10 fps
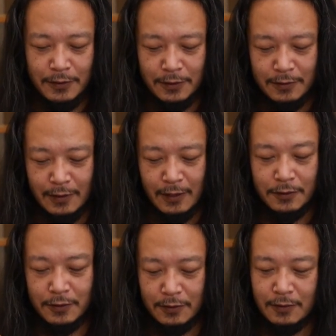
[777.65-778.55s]
Just like
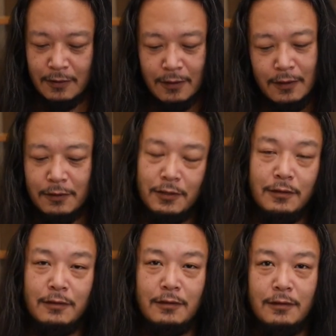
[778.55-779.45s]

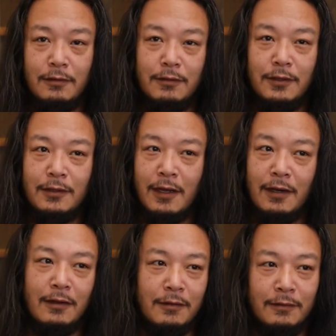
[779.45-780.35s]
just
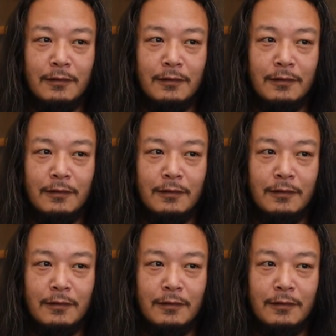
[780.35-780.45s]
kind of